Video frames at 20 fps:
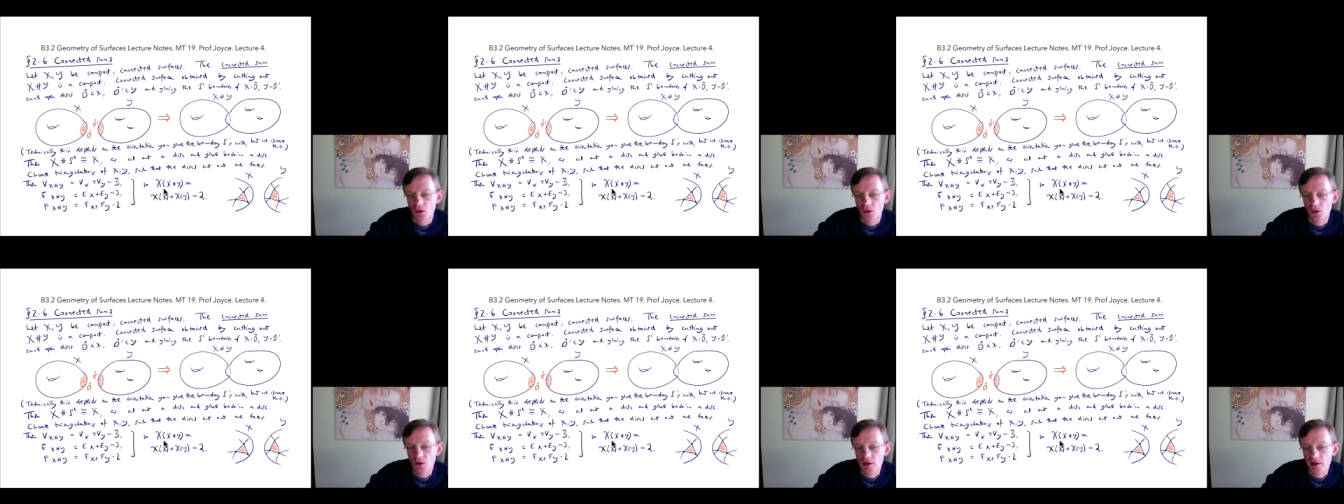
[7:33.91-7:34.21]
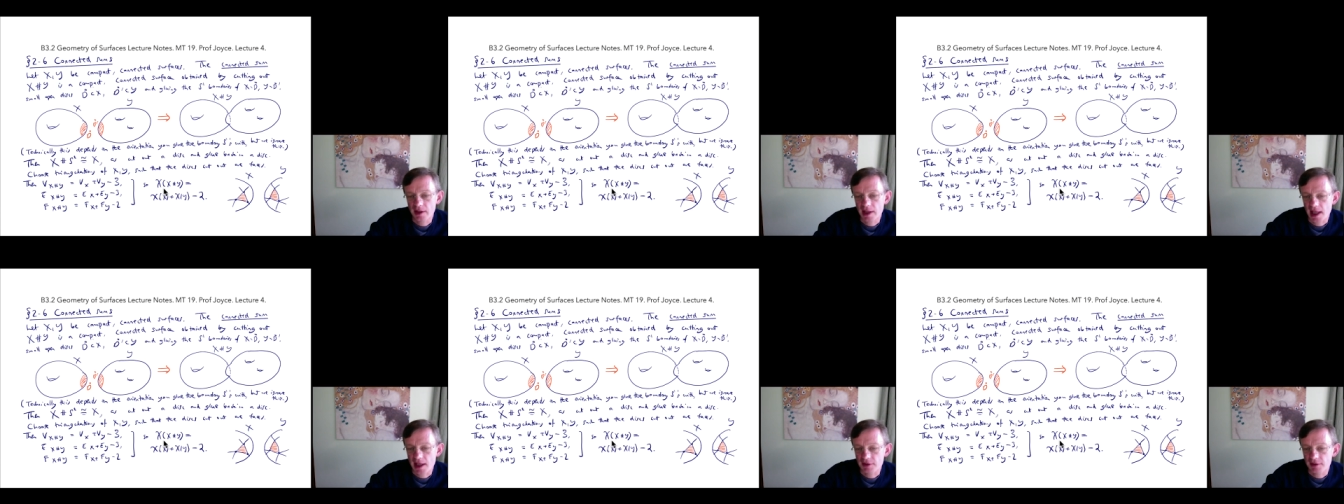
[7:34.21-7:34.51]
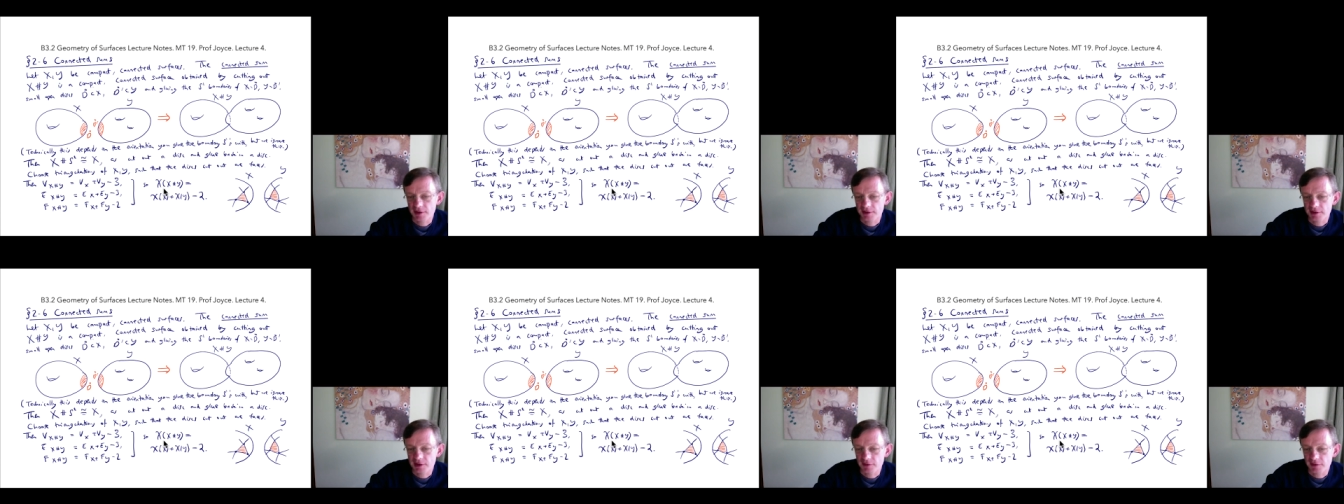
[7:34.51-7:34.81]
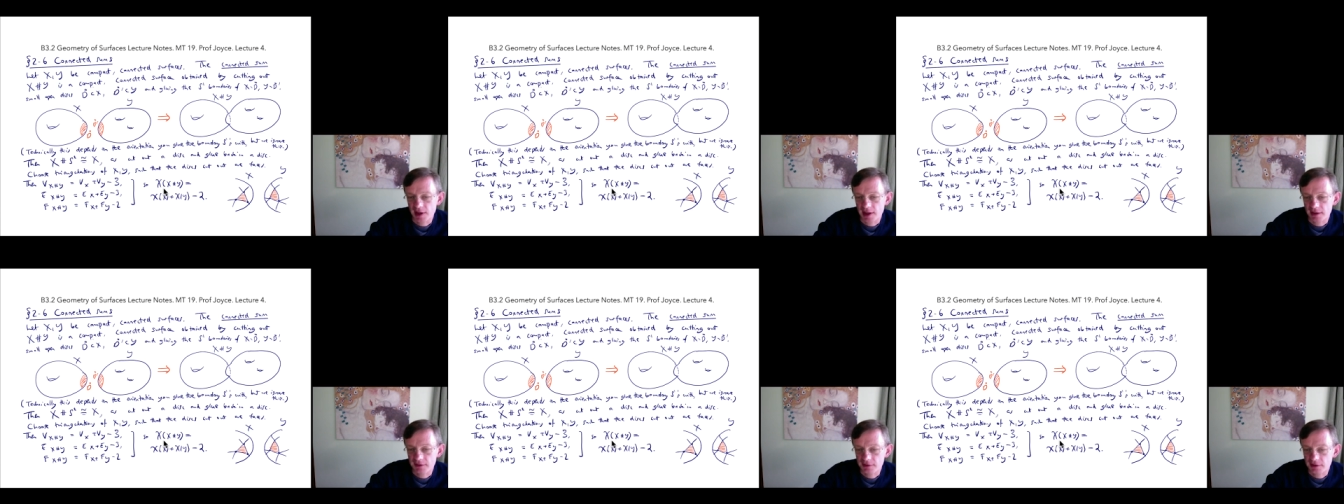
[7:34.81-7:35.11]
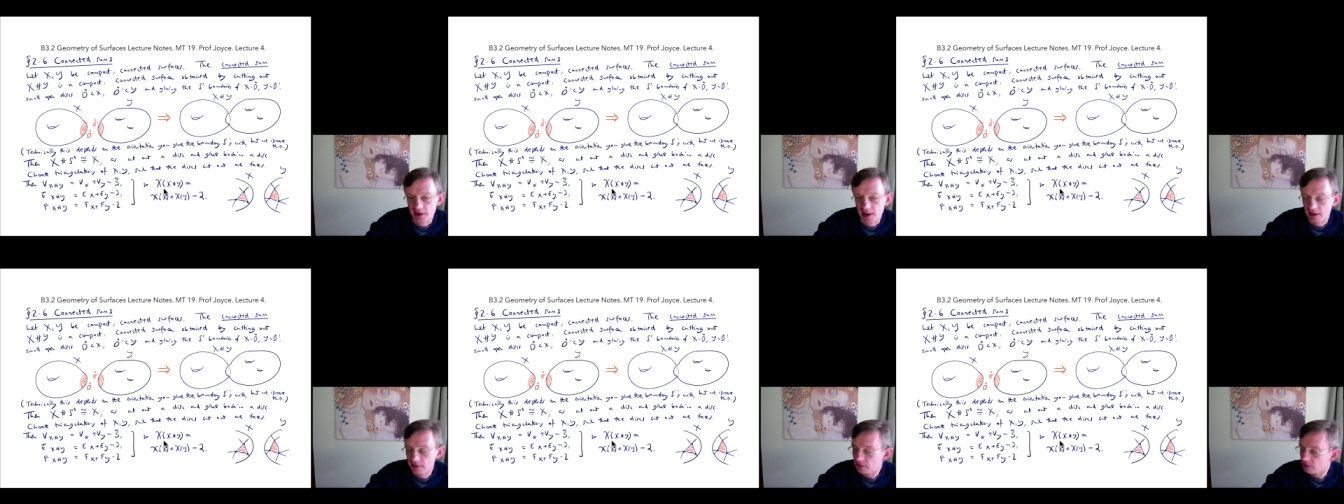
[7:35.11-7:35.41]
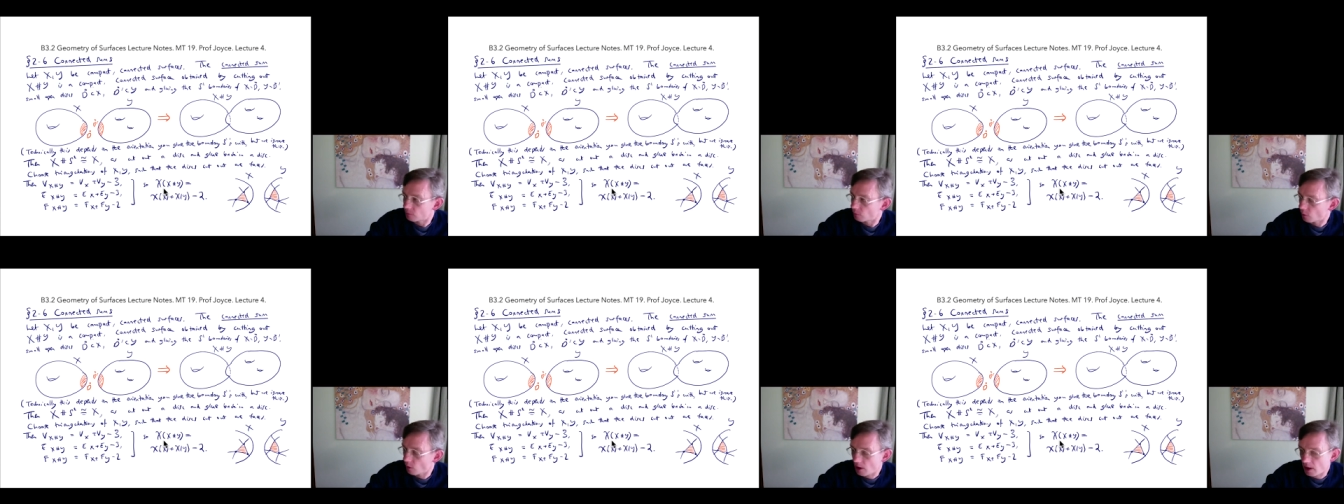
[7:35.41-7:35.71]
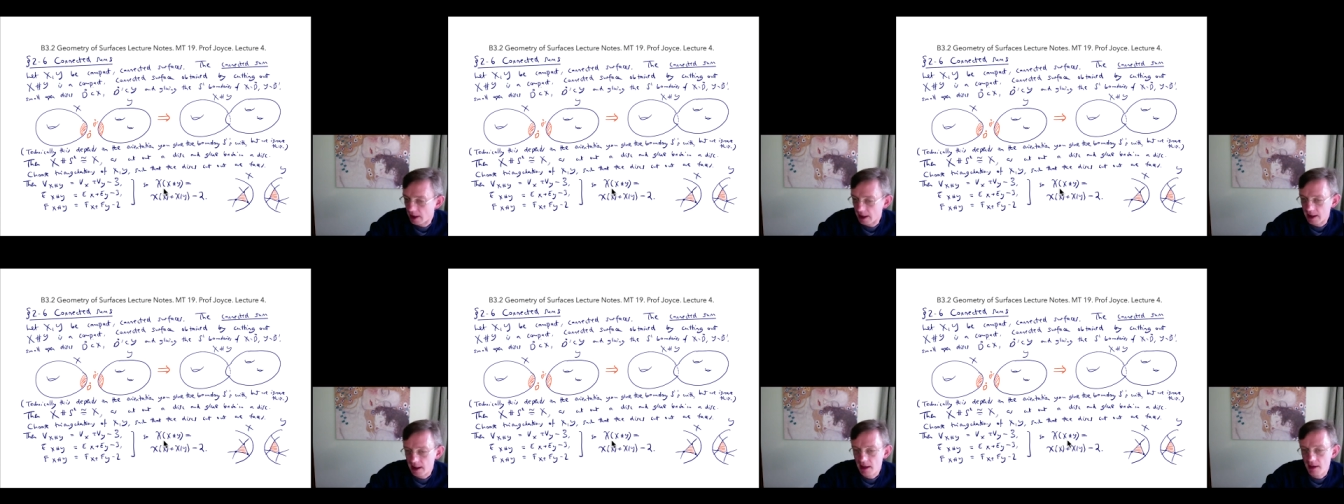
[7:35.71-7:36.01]
Euler characteristic of X connect sum
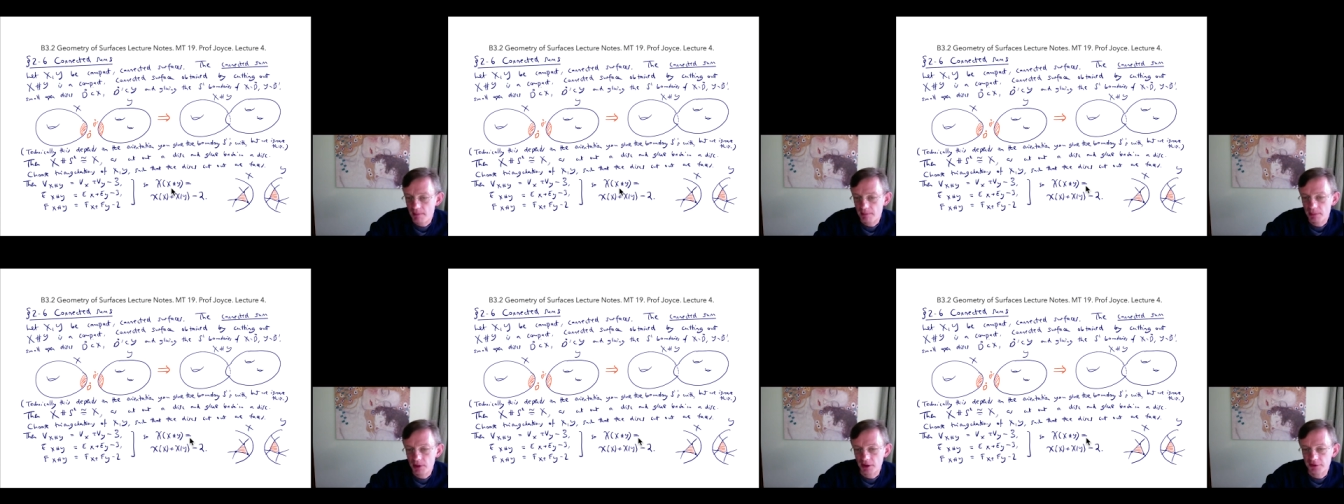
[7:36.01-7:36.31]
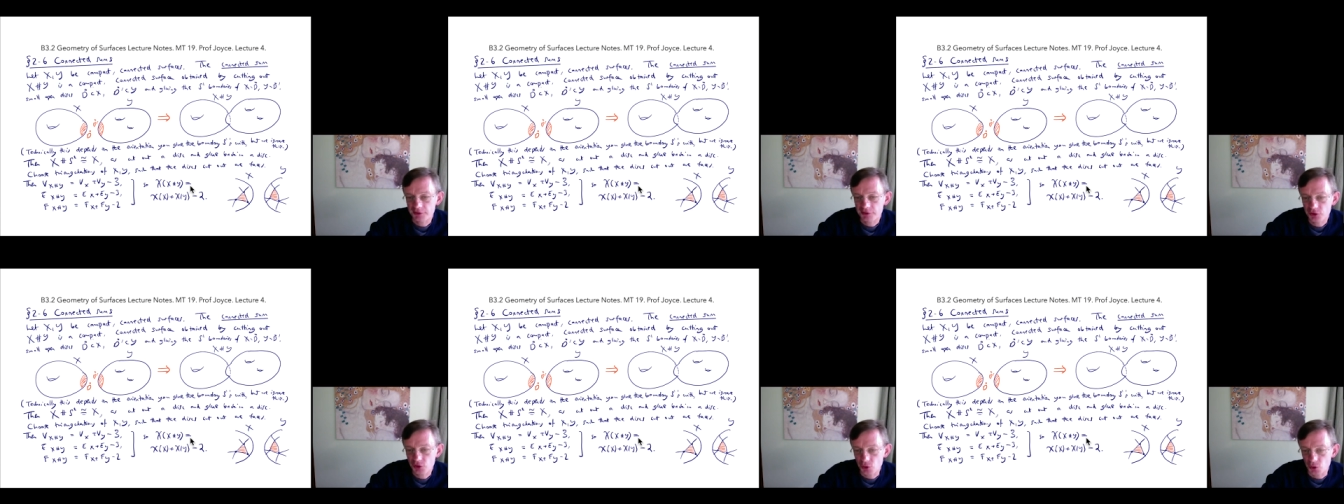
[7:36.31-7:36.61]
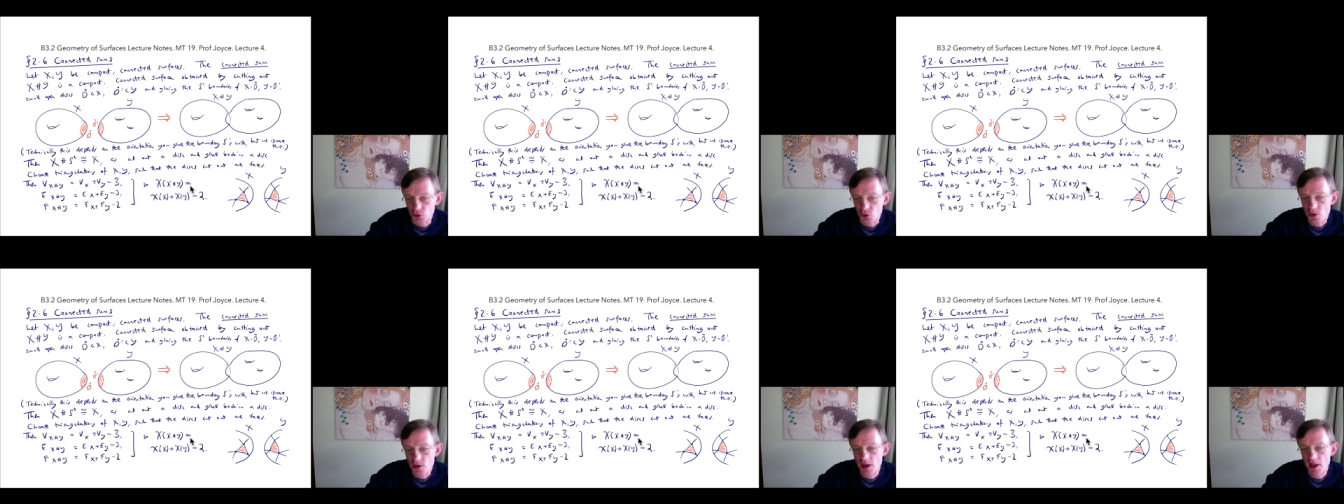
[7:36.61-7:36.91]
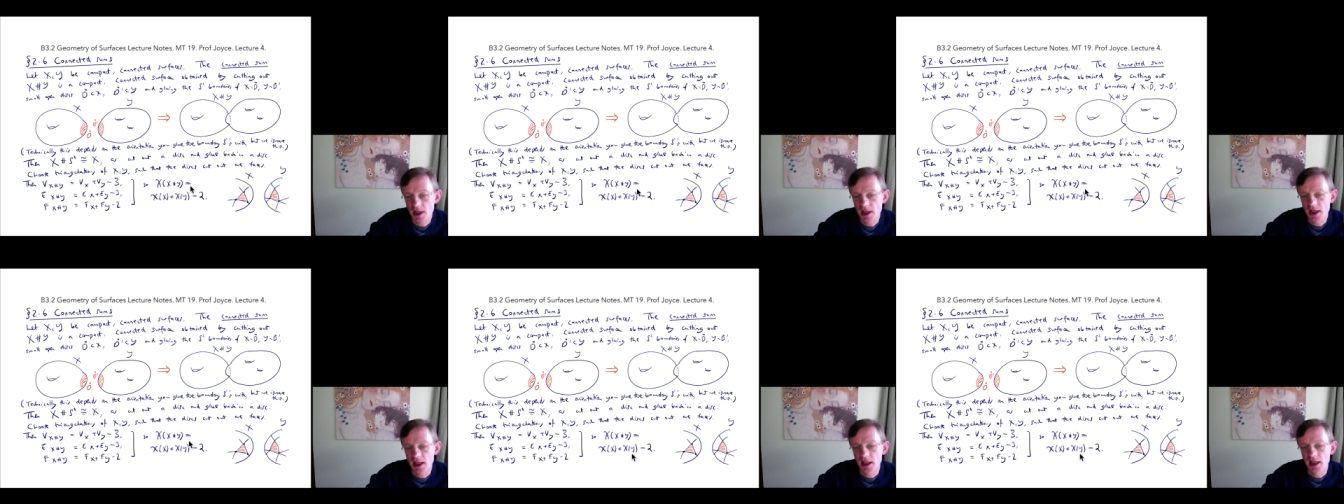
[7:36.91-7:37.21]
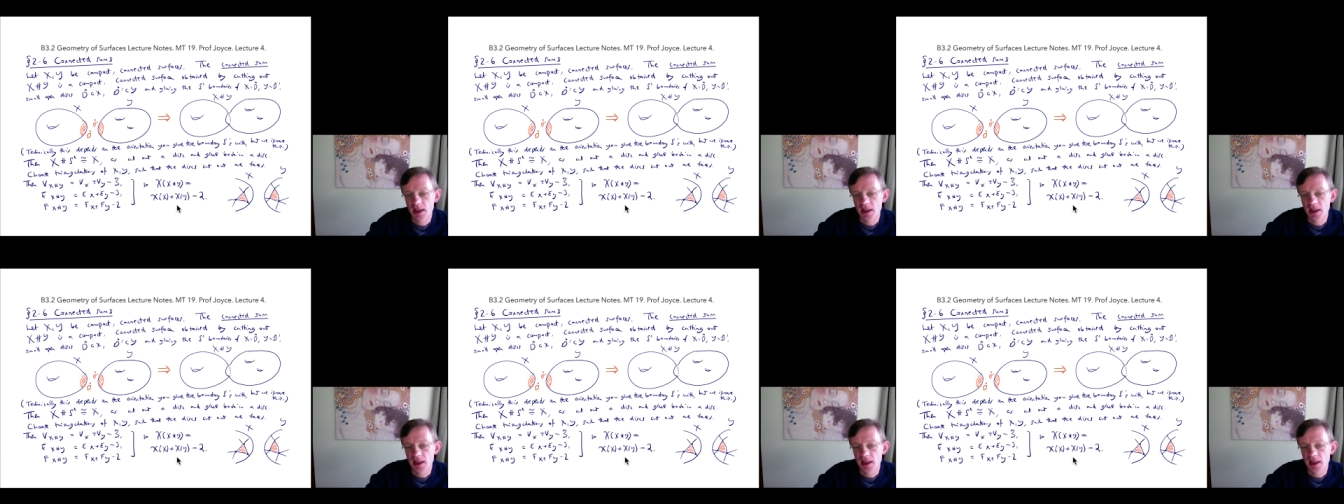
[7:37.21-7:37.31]
Y plus two